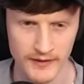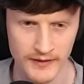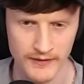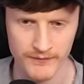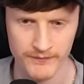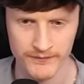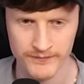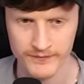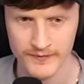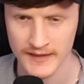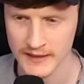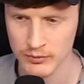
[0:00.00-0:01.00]

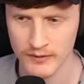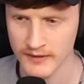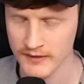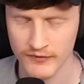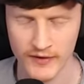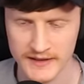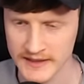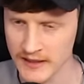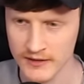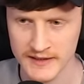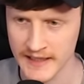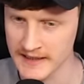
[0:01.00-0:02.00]
That's what the first thing
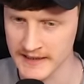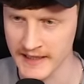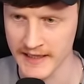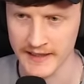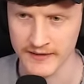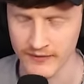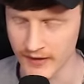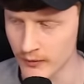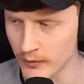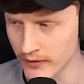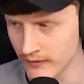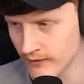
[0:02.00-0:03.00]
I'd say as a kid. No, I
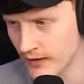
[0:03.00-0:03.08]
wouldn't,